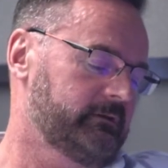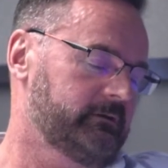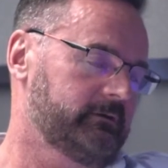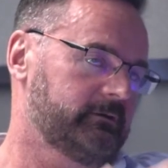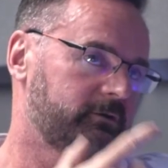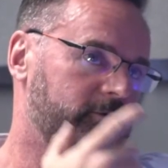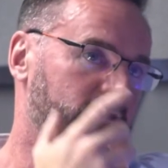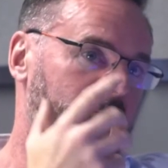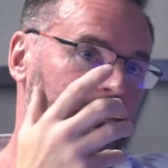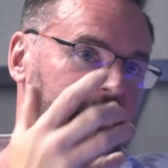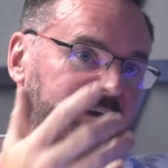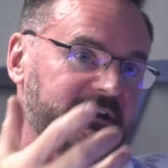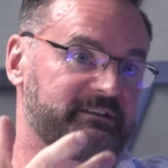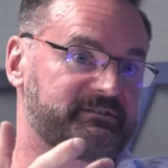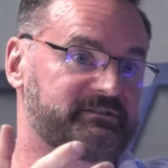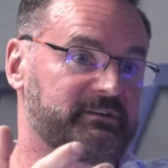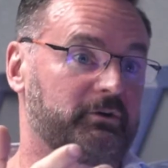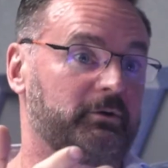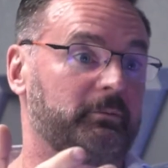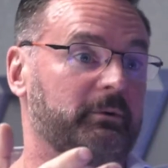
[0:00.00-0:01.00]
companies
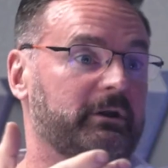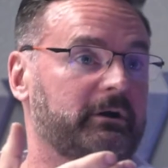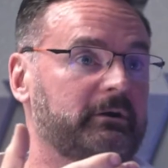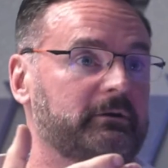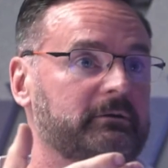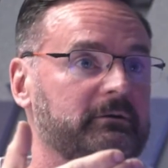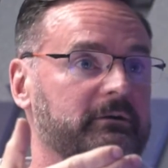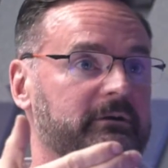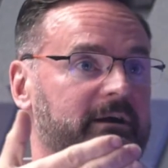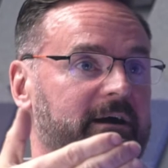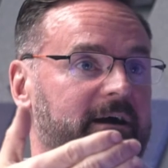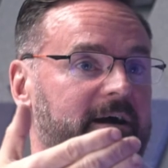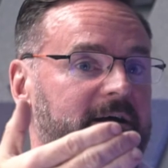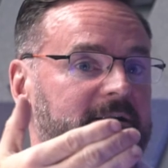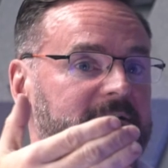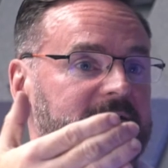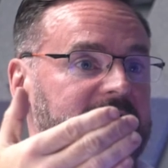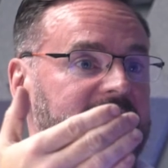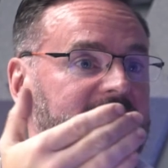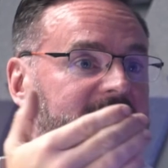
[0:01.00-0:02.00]
to come along
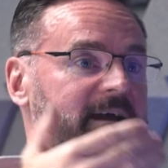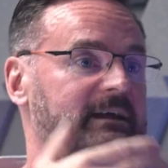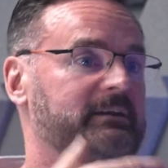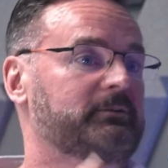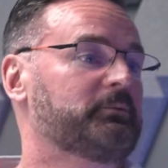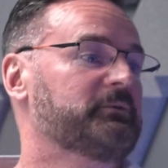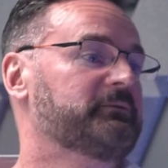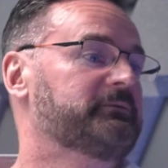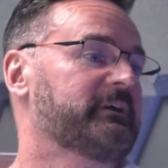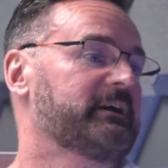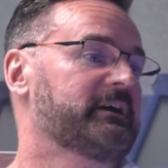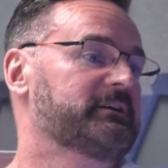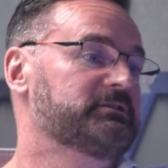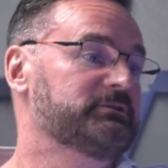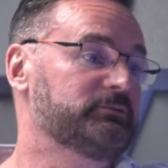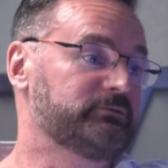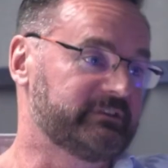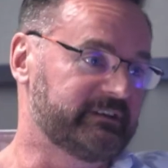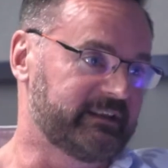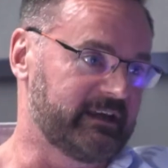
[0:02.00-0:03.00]
and connect with their
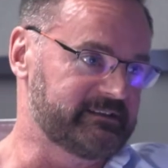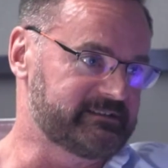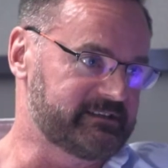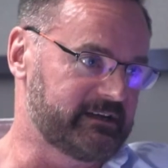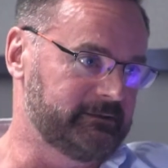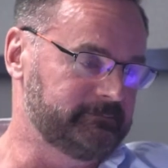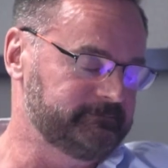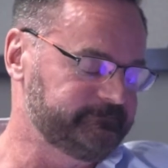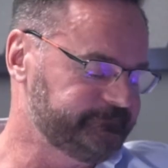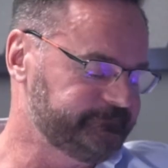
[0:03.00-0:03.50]
user data,